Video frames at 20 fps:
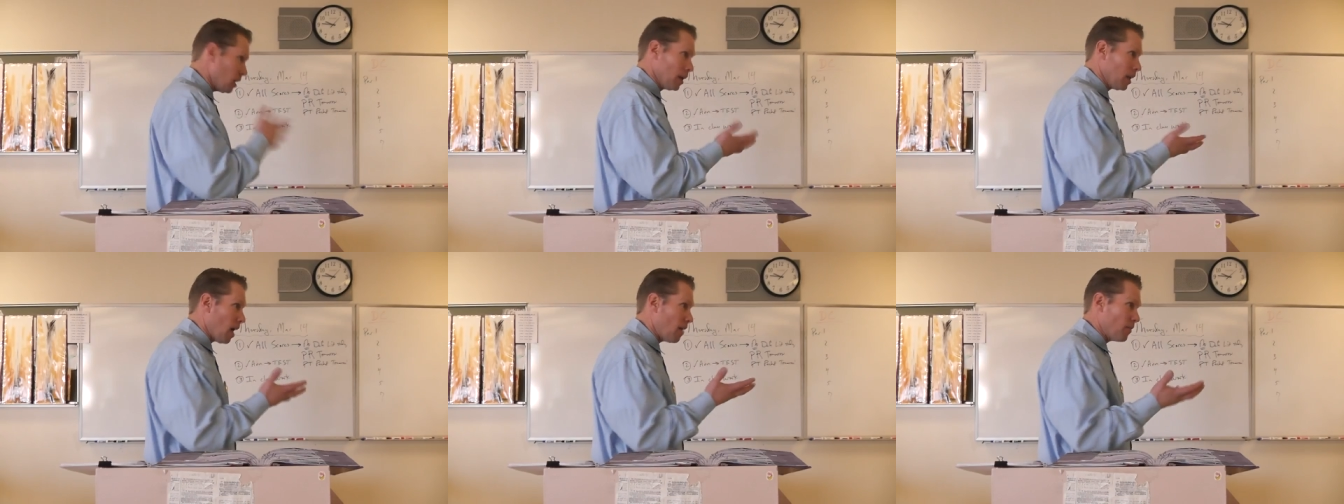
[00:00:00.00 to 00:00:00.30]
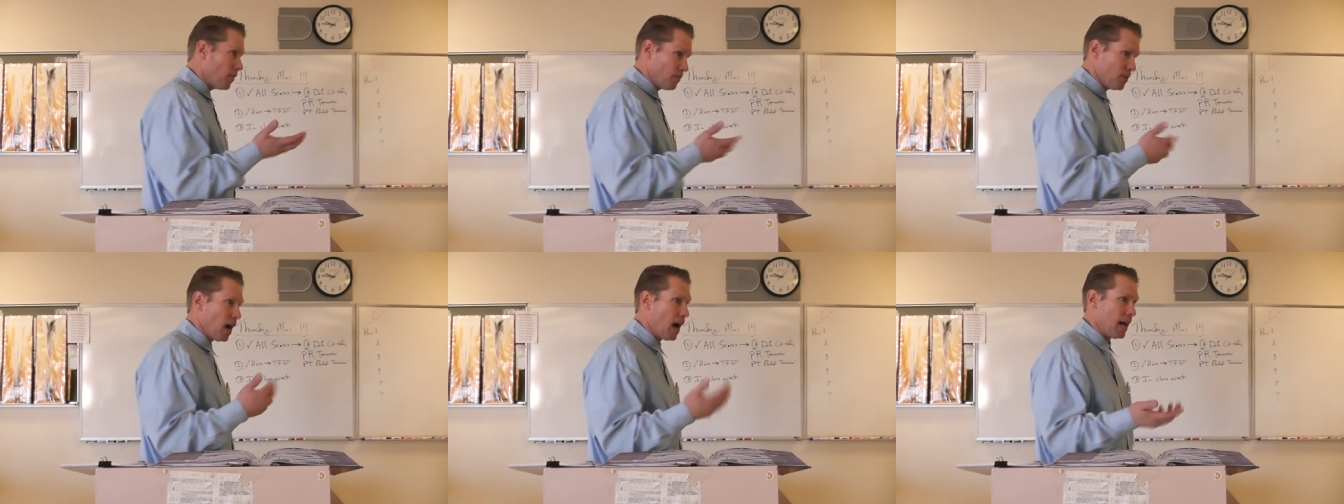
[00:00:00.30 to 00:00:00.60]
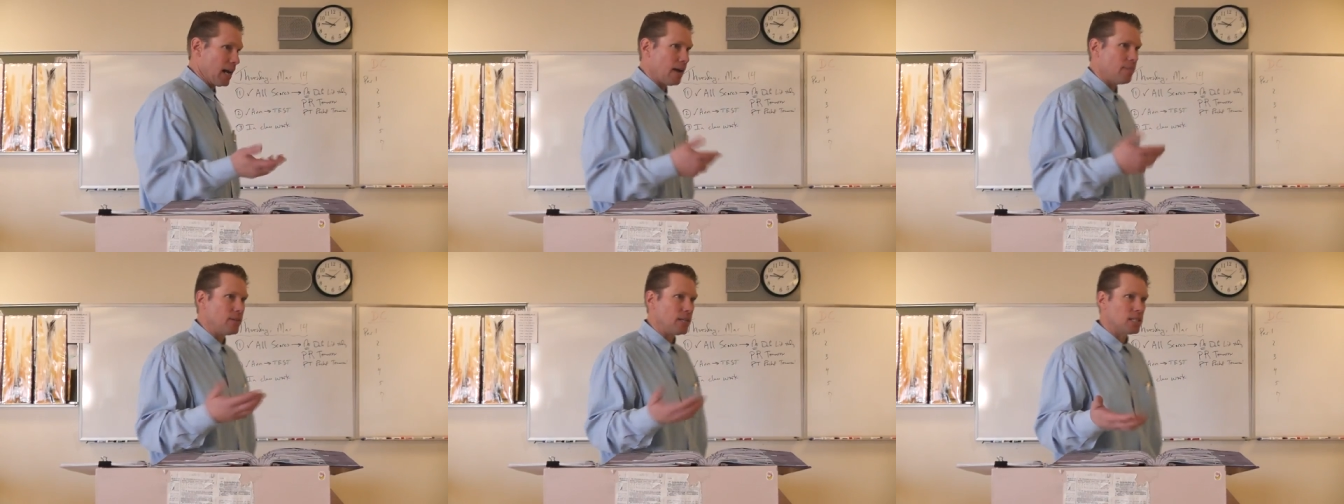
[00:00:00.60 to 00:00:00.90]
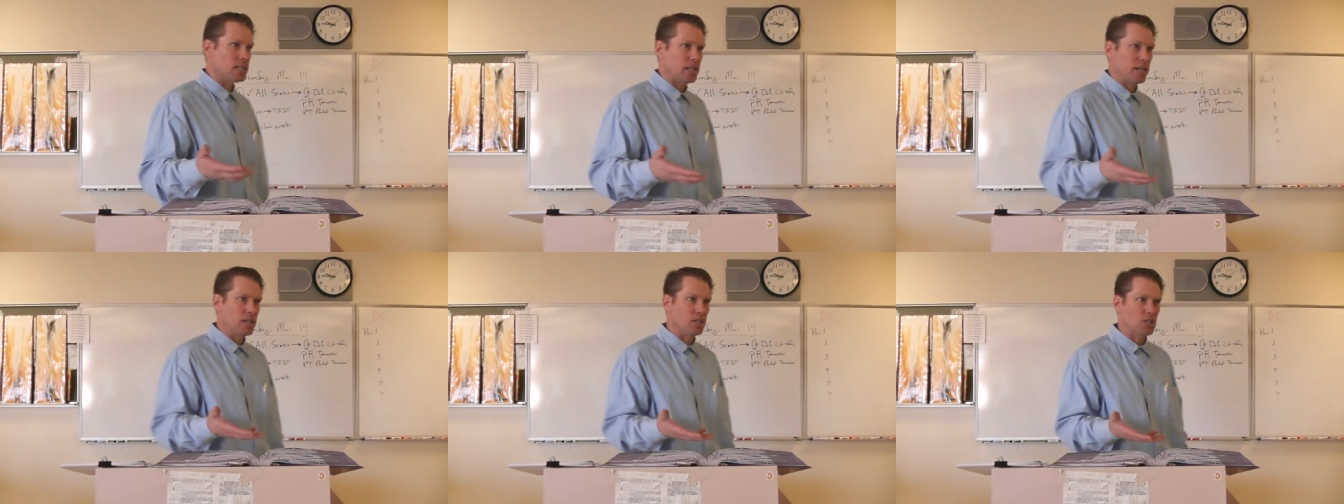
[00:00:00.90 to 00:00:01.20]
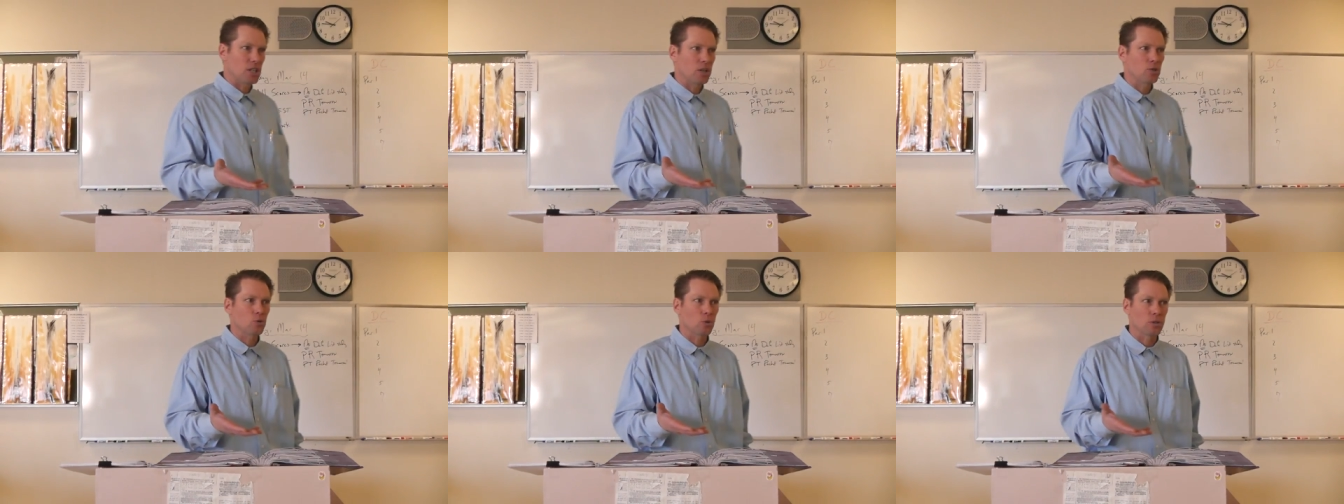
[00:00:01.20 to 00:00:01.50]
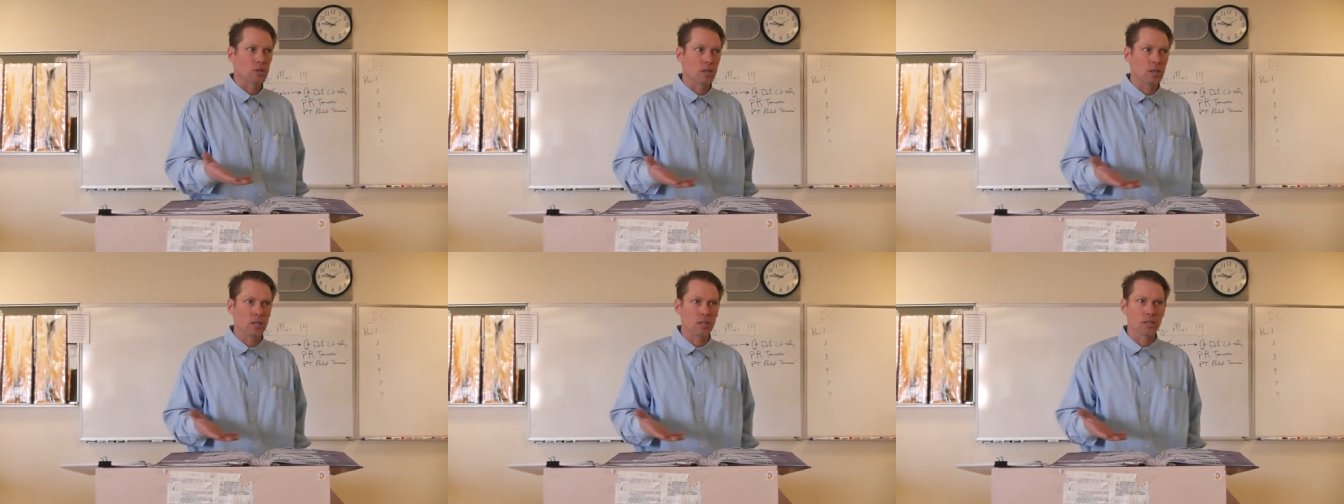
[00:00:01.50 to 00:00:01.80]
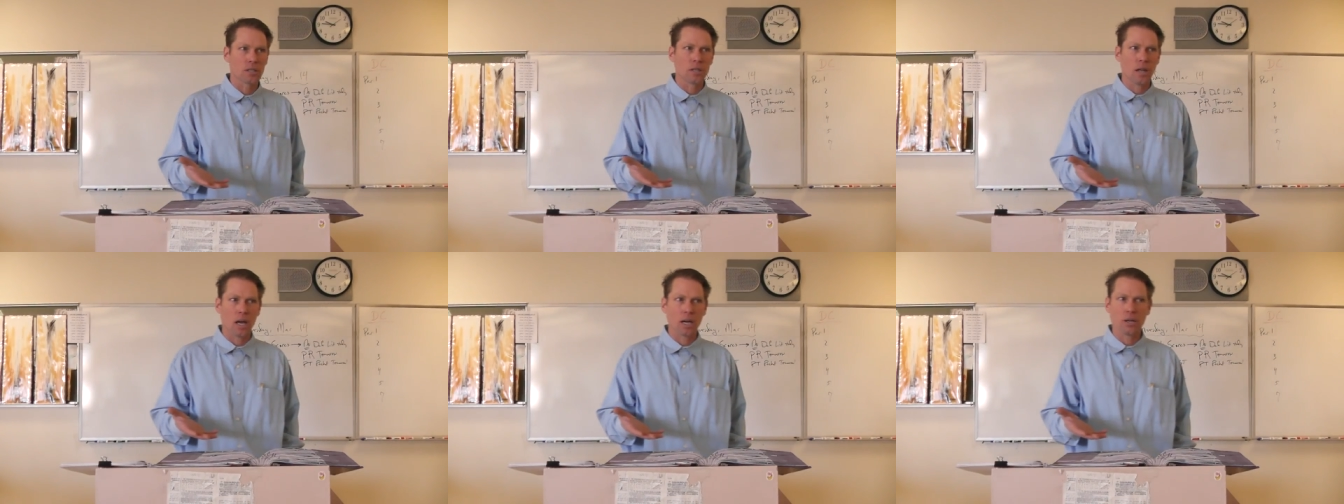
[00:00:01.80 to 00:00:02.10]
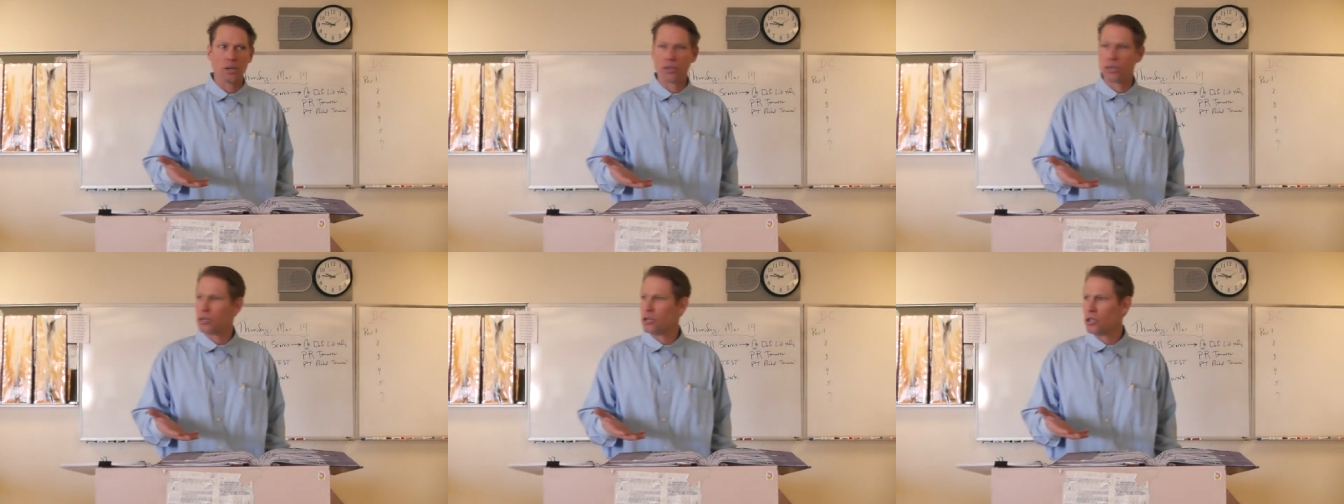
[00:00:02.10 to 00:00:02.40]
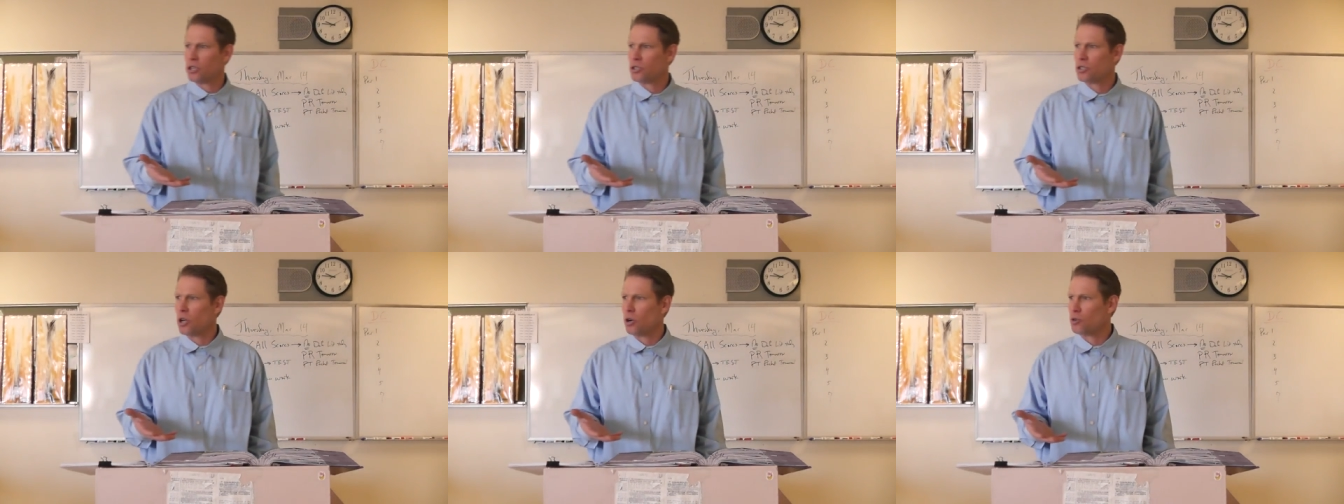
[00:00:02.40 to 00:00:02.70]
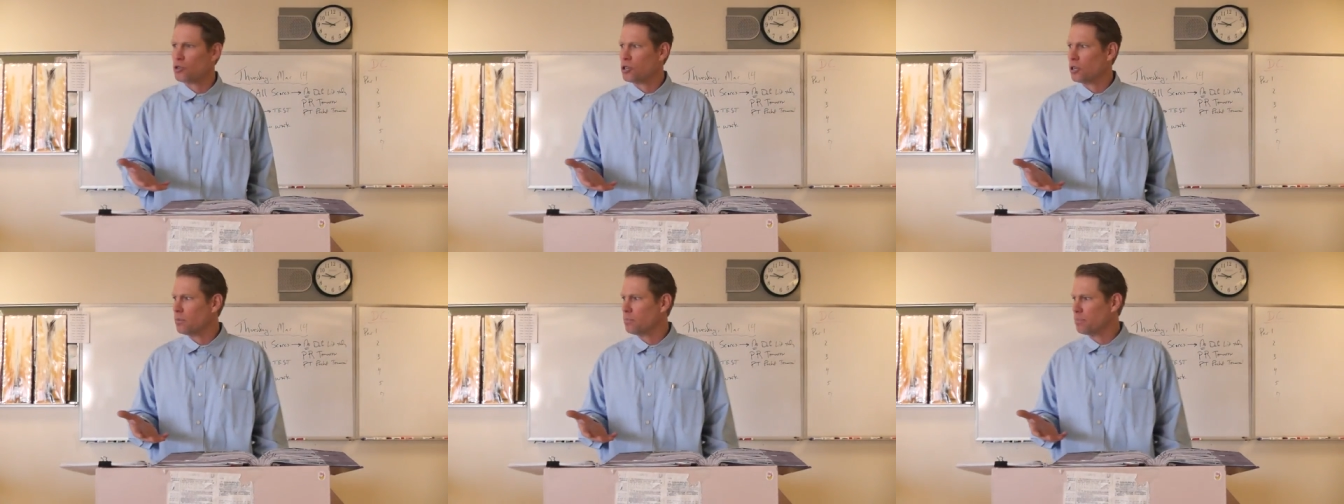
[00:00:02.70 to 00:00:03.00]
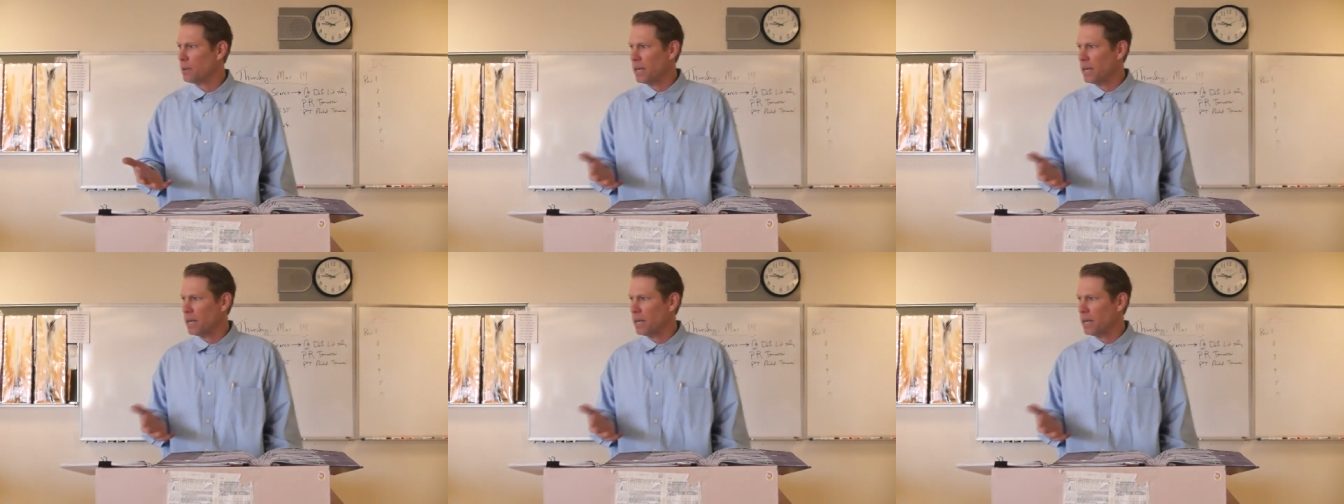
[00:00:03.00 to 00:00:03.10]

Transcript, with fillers: The love of God obviously is central to this, to this notion,